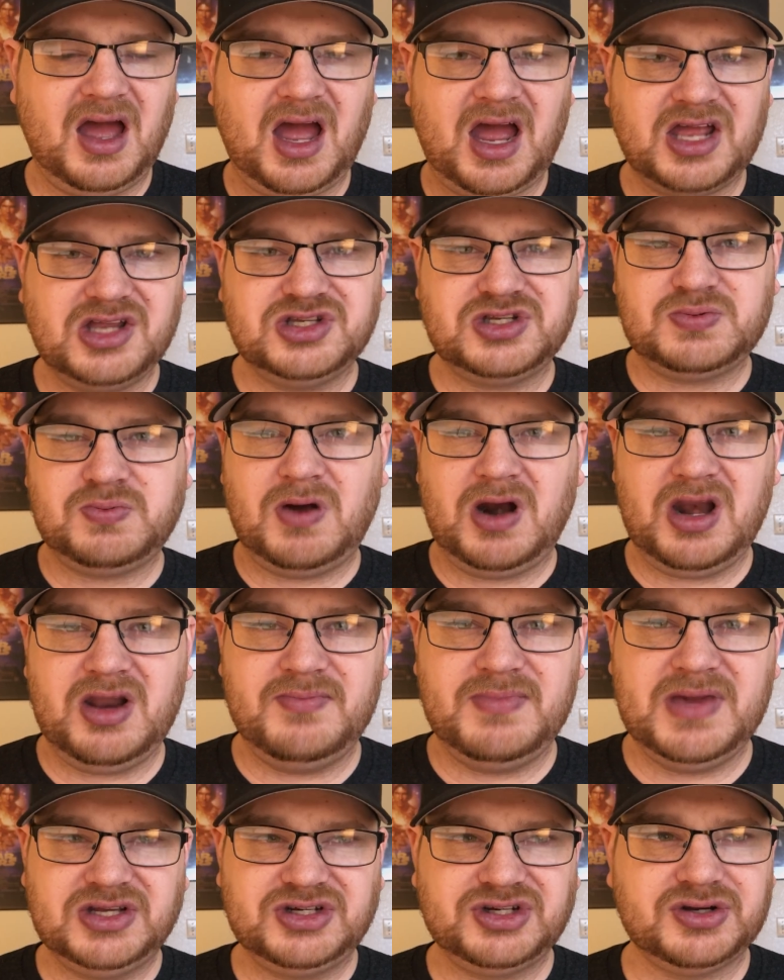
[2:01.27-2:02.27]
I just wanted to
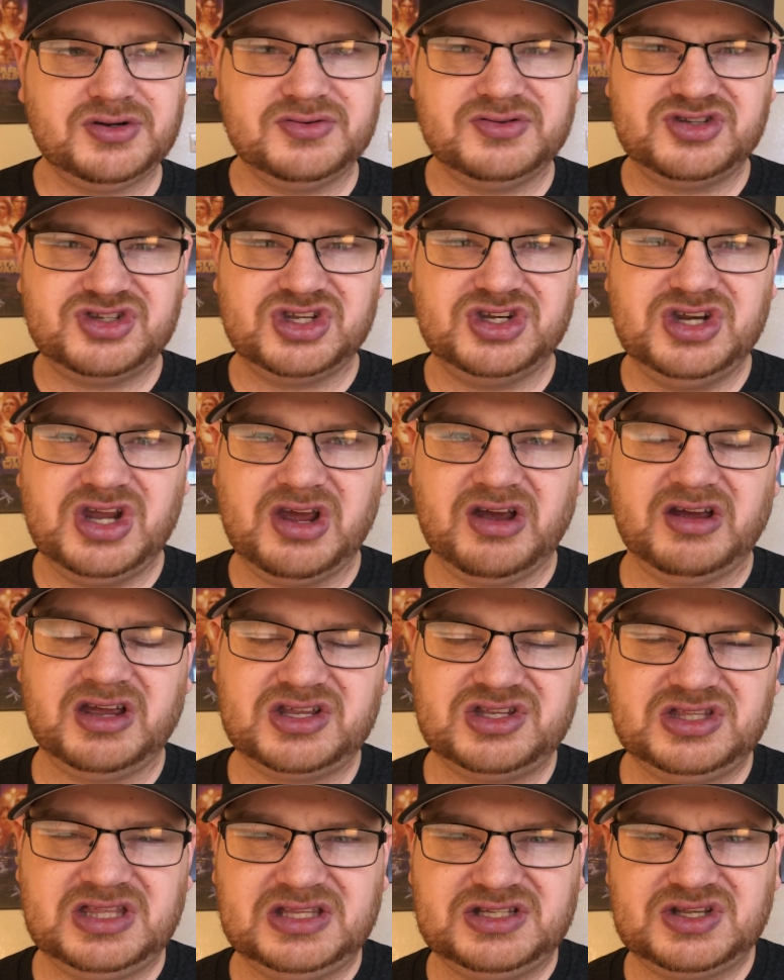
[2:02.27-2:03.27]
sure it was generic,
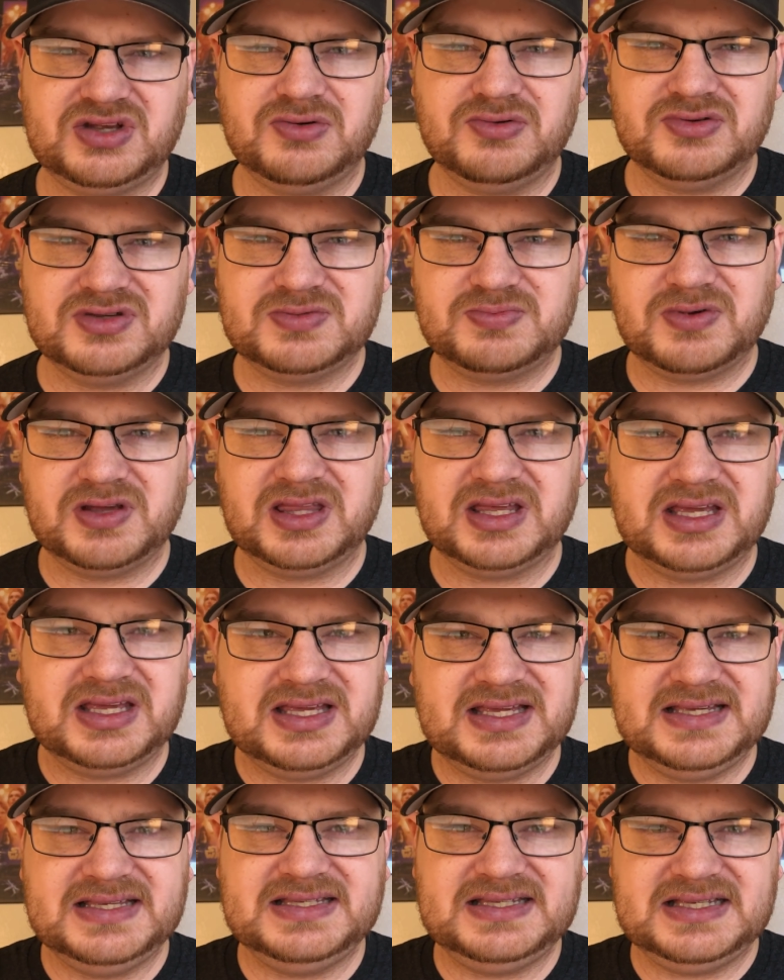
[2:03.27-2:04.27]
so it was really
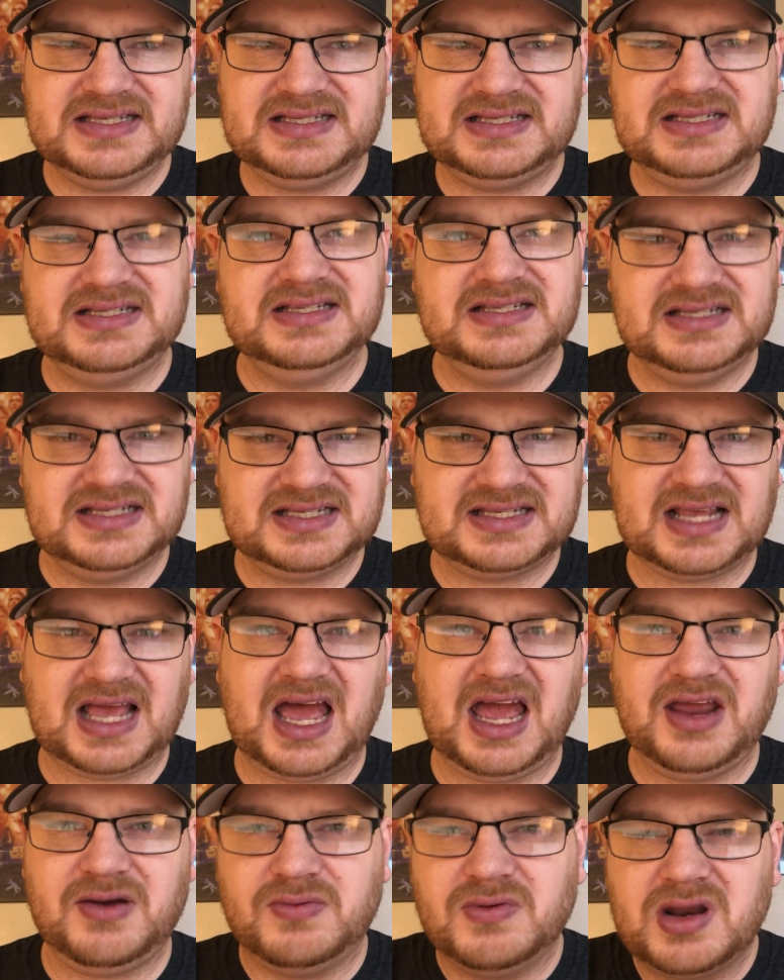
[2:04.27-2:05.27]
easy to
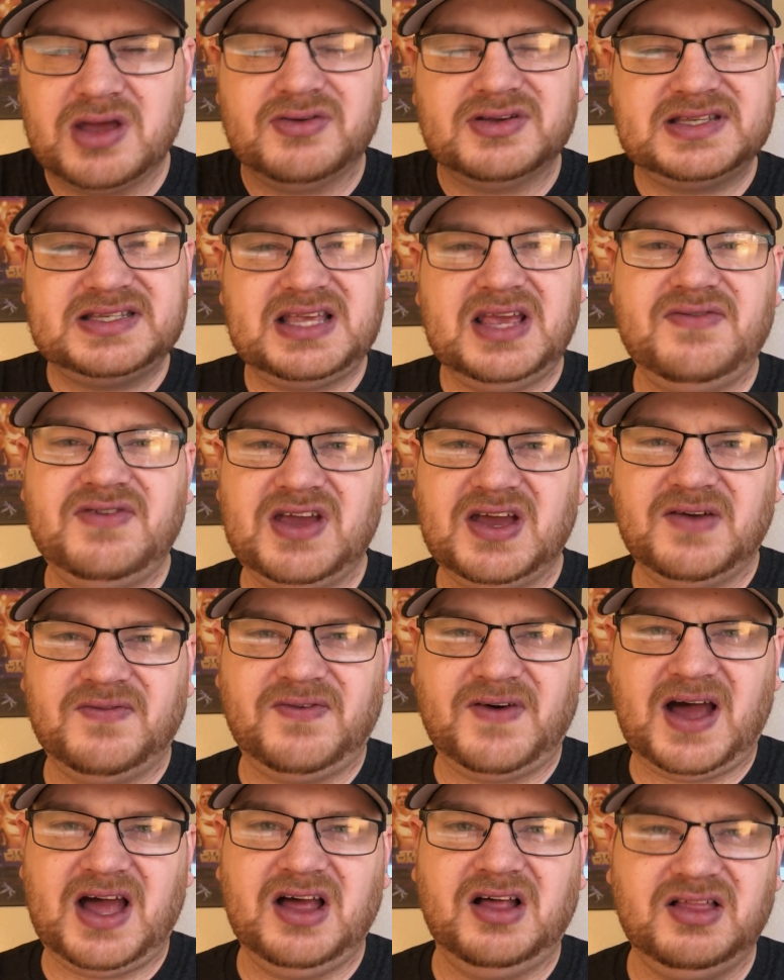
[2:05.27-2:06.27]
decide when I was saving a
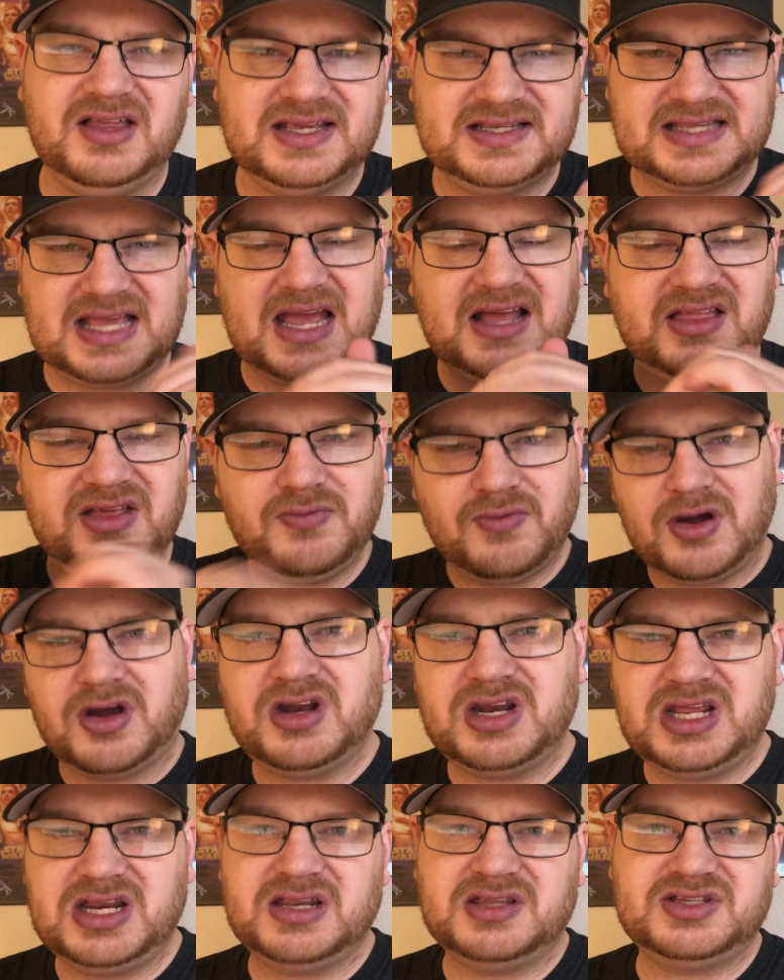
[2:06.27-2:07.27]
file exactly where it
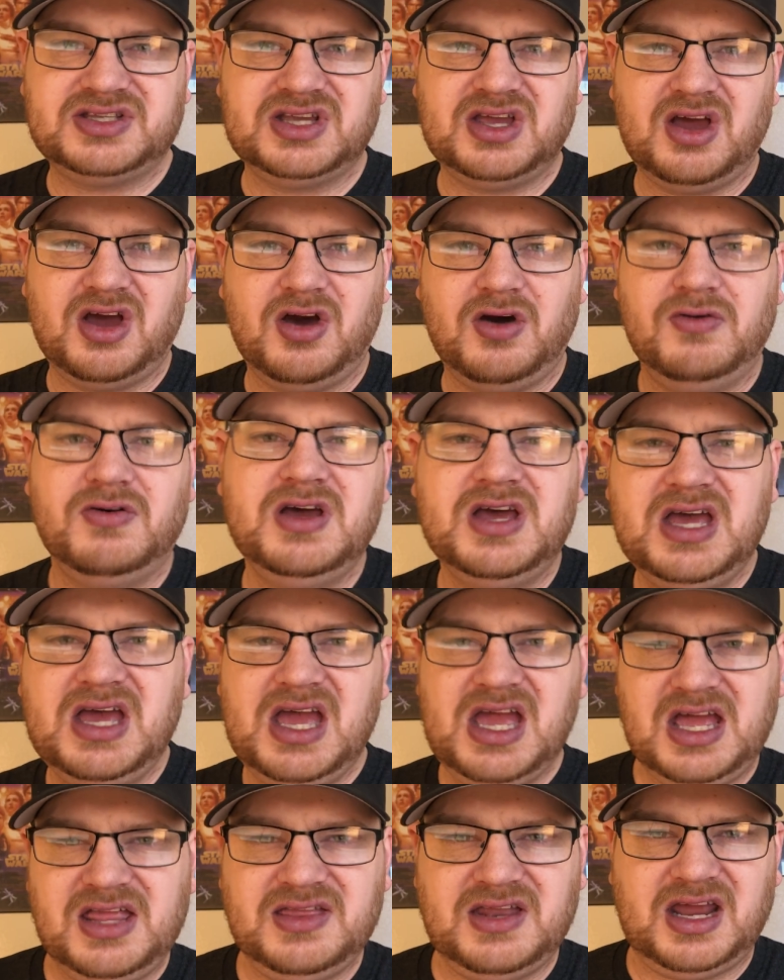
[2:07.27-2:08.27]
needed to go,
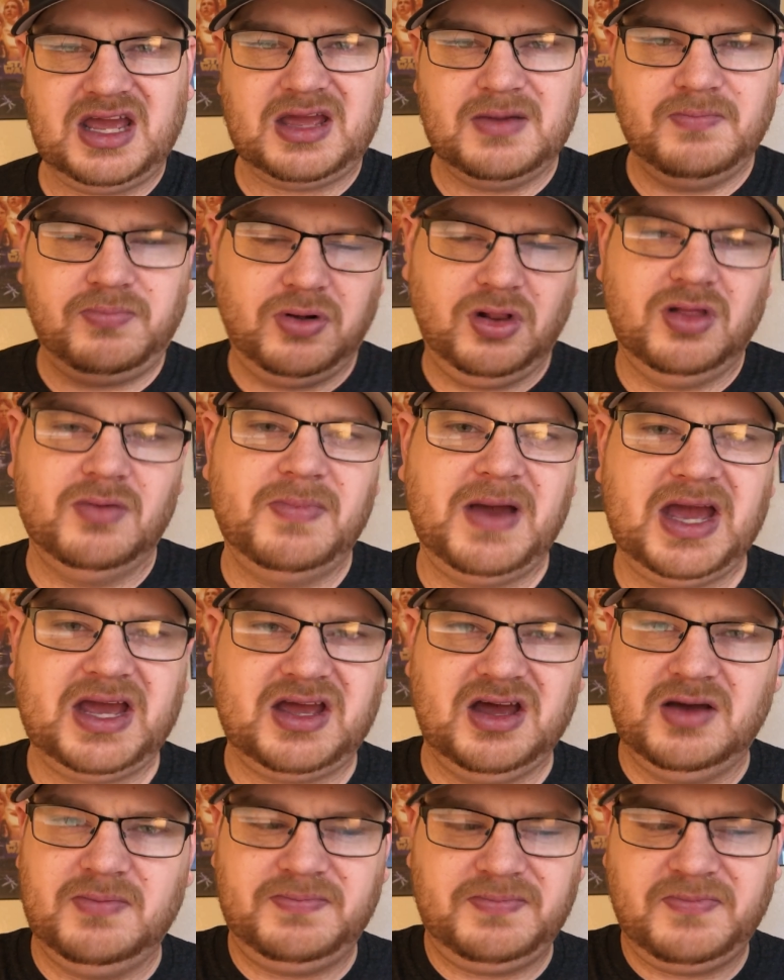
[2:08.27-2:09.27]
and then I can pull it back
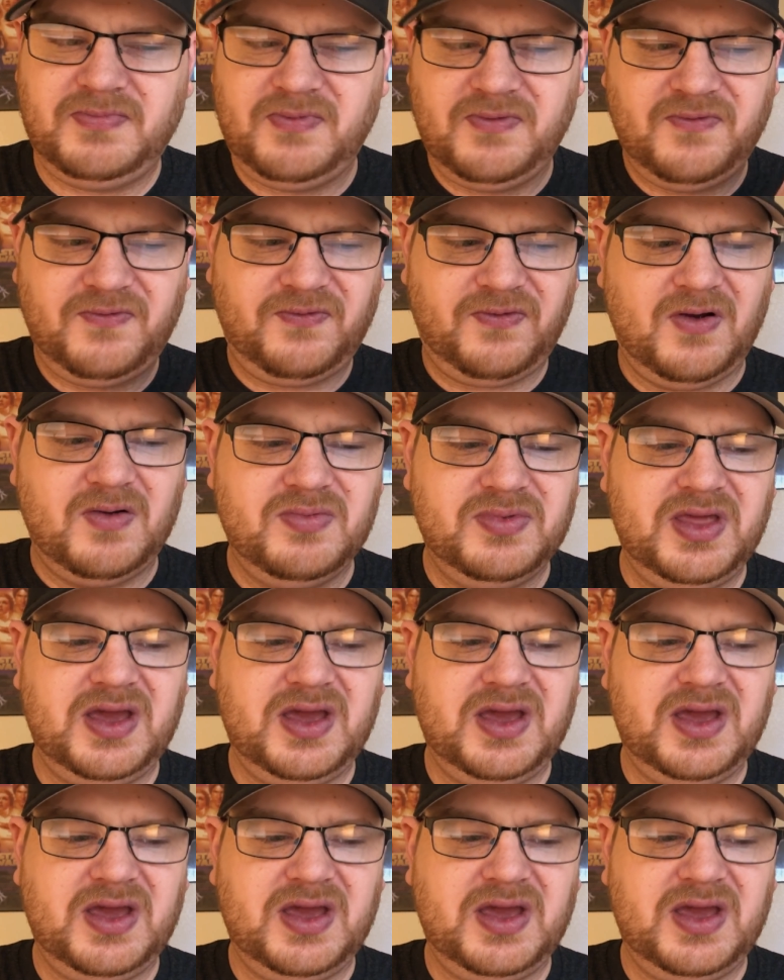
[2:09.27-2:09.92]
up from